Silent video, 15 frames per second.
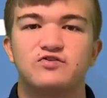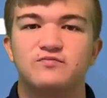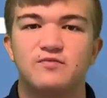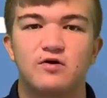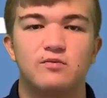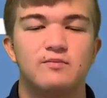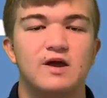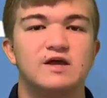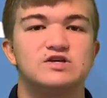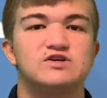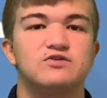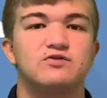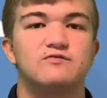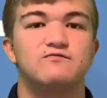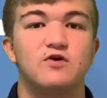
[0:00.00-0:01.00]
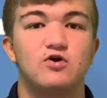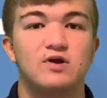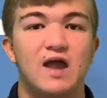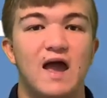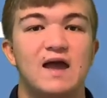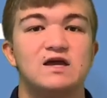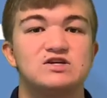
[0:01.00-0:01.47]
It makes us very
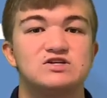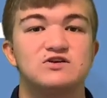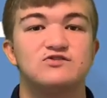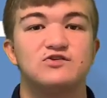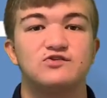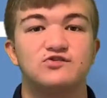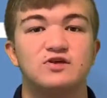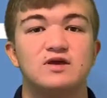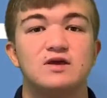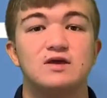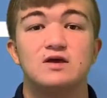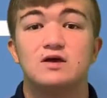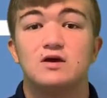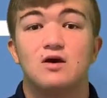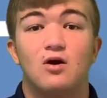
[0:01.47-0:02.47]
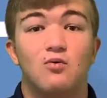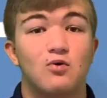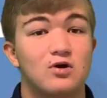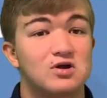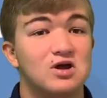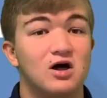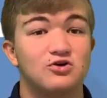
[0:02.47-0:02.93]
anxious to see
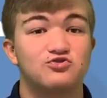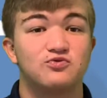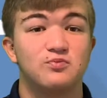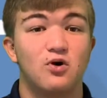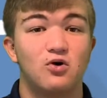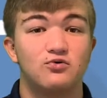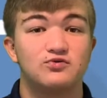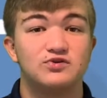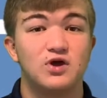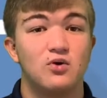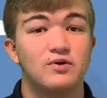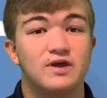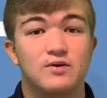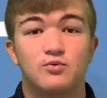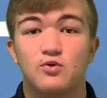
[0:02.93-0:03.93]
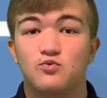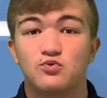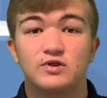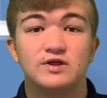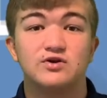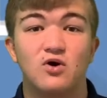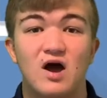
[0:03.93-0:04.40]
where college football is going, and we
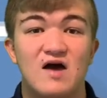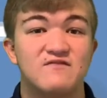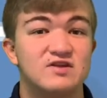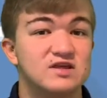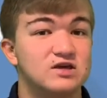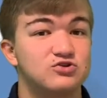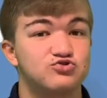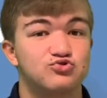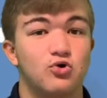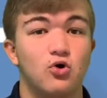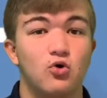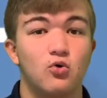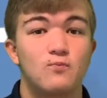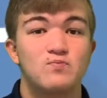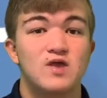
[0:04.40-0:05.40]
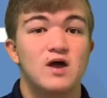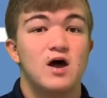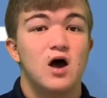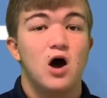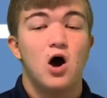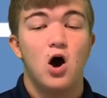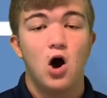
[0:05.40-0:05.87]
really don't have any control
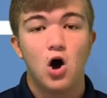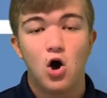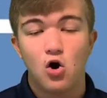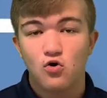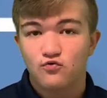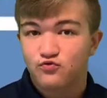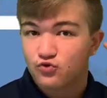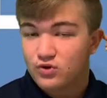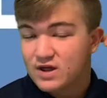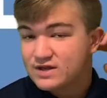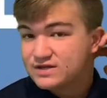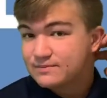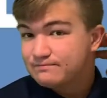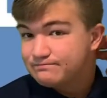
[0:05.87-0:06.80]
over it.